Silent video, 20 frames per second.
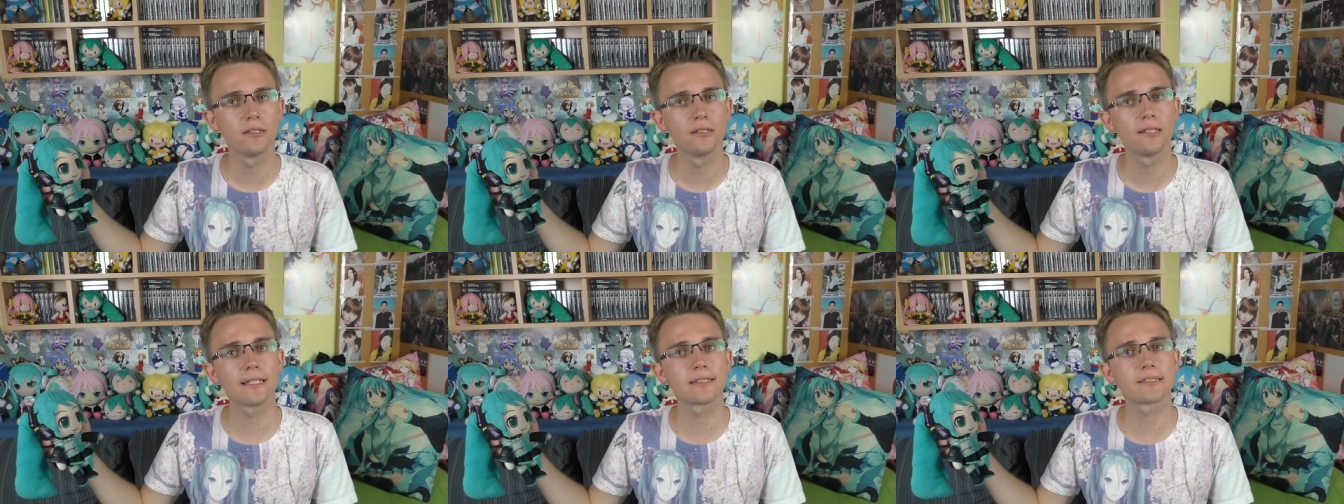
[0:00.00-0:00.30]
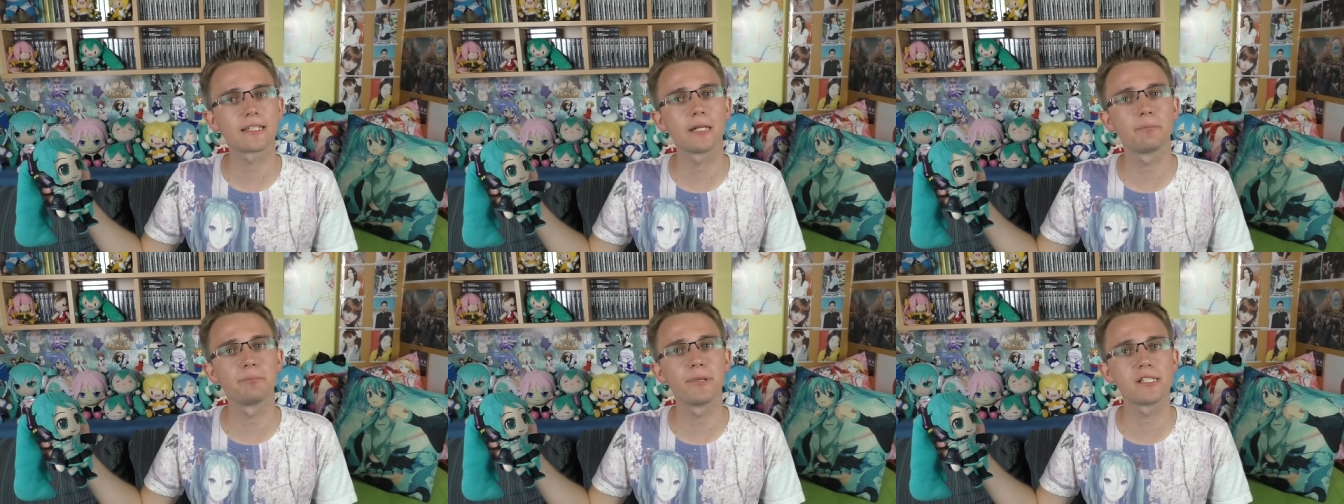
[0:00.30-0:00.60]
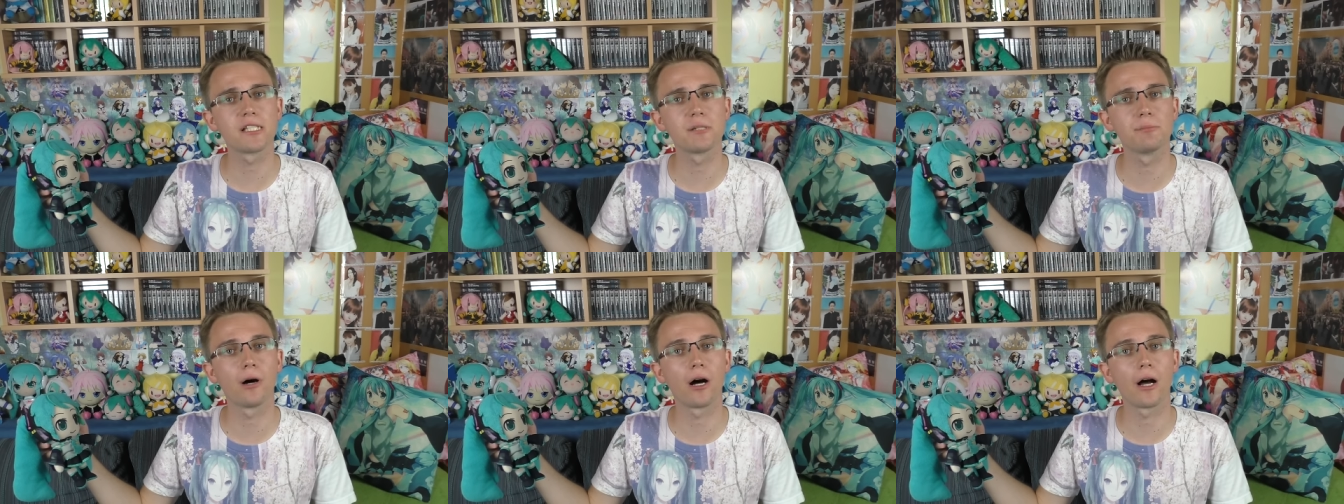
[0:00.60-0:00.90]
let's get
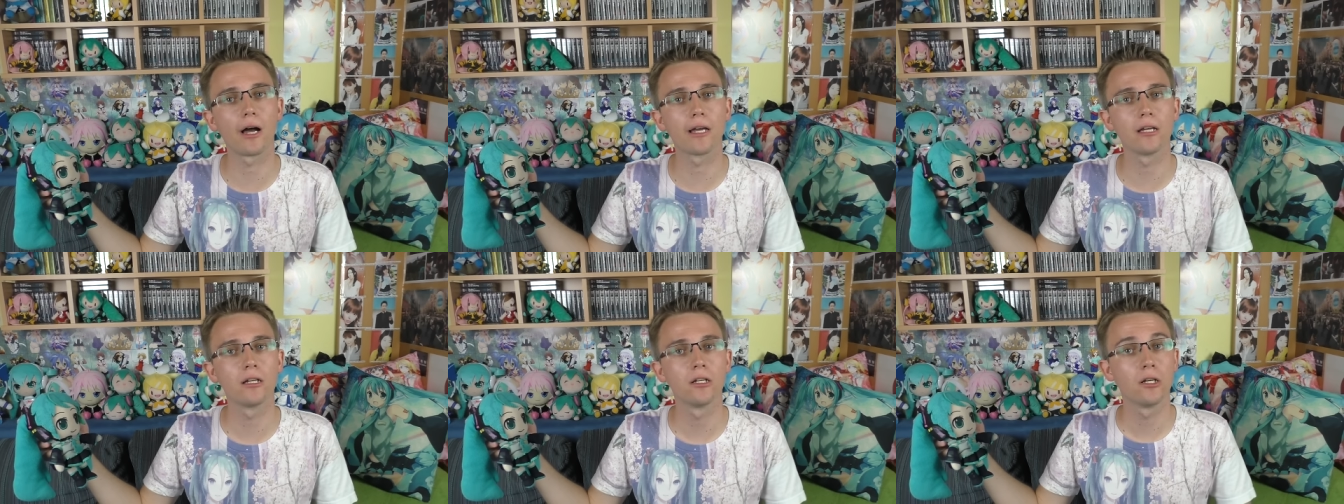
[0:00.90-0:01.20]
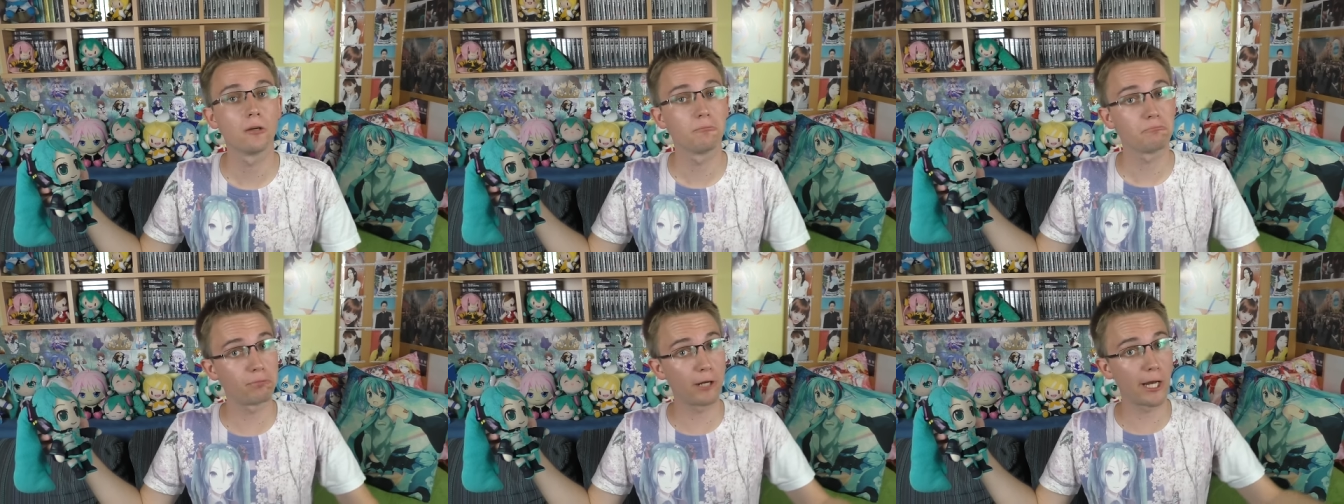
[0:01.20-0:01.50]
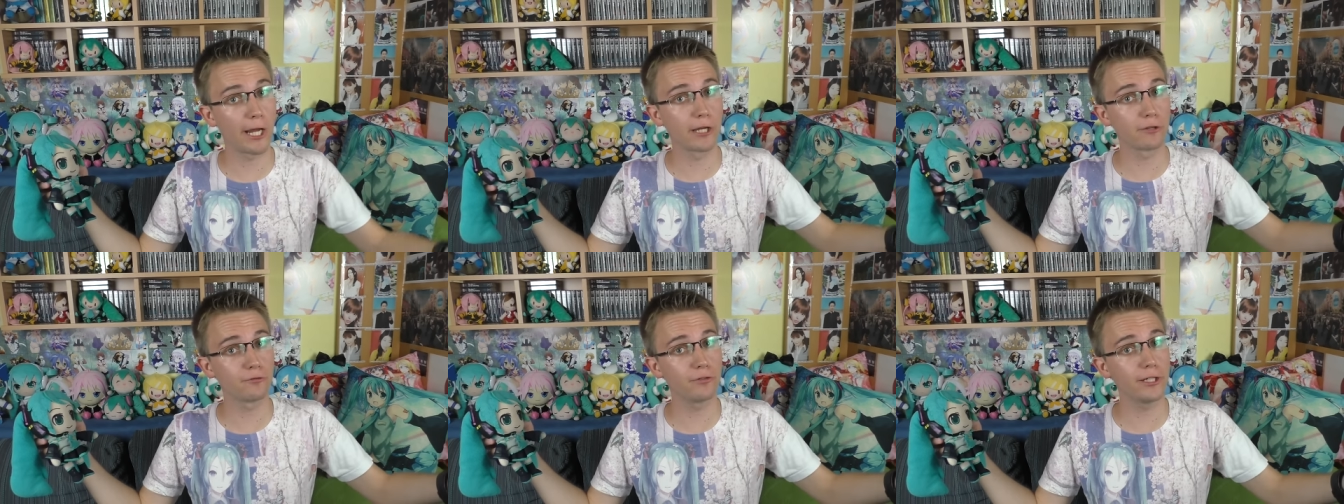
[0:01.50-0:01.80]
busy by
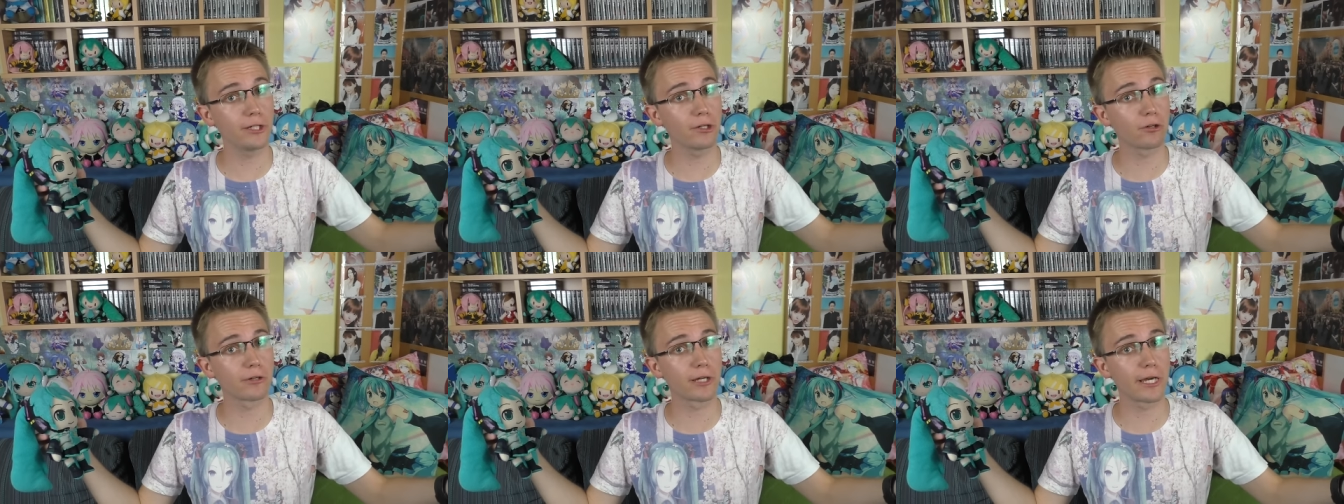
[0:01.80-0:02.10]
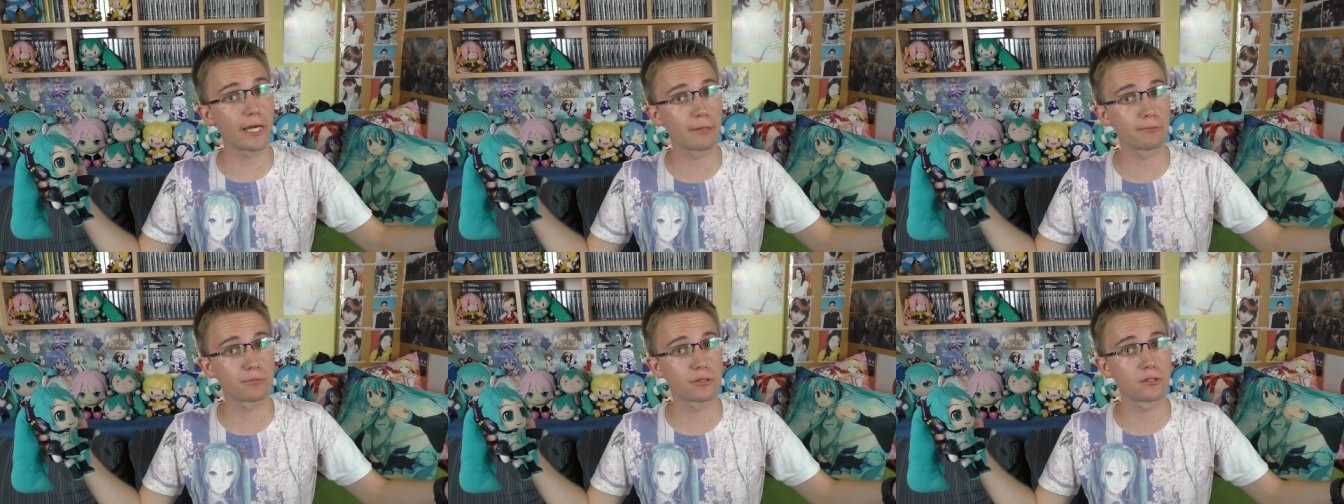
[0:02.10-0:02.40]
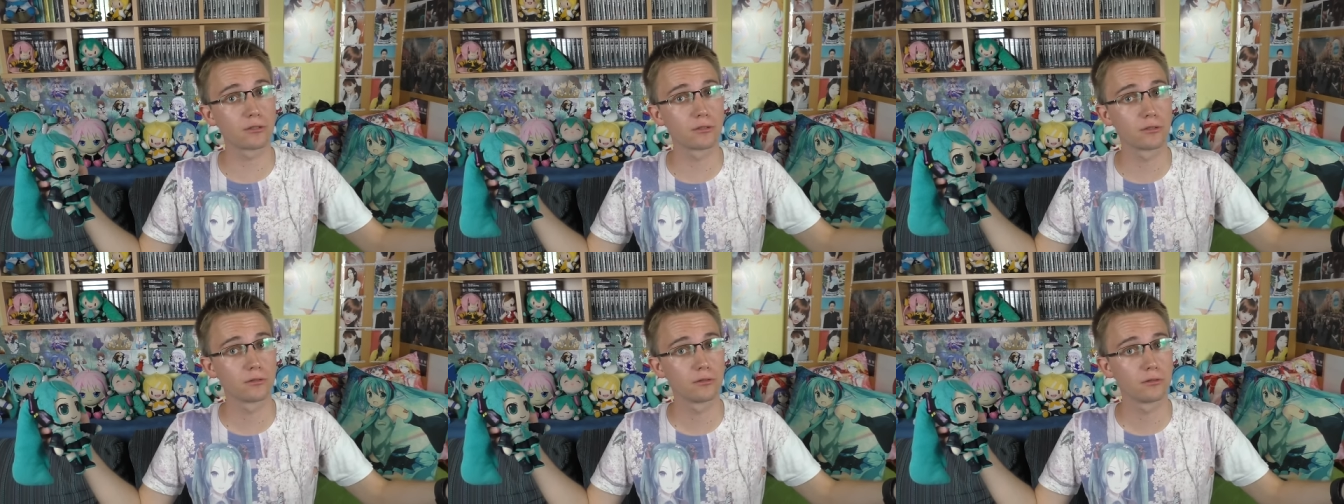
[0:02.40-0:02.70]
playing video
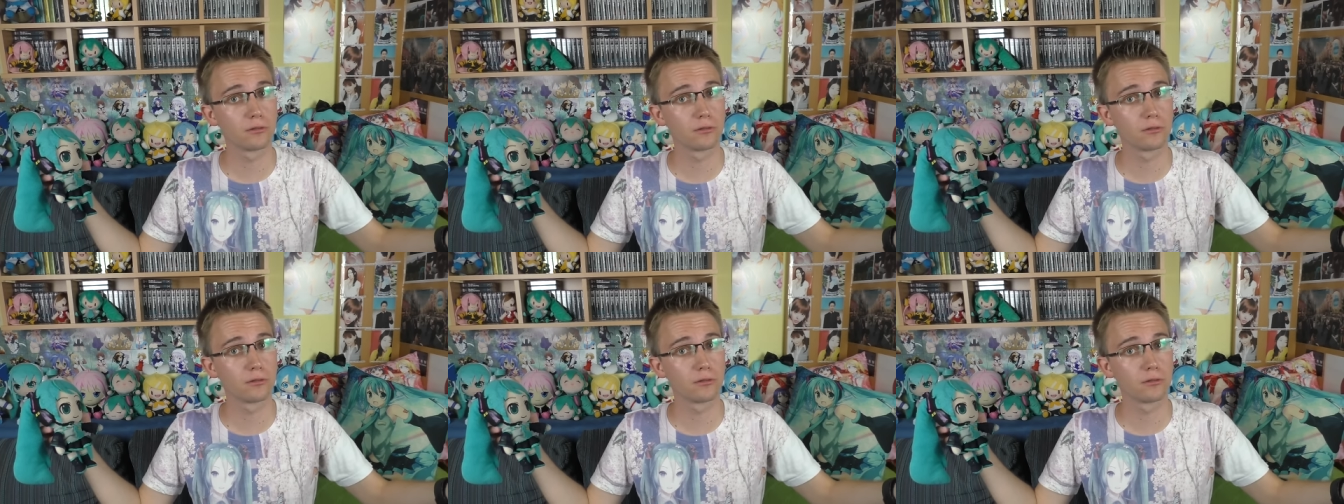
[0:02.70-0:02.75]
games.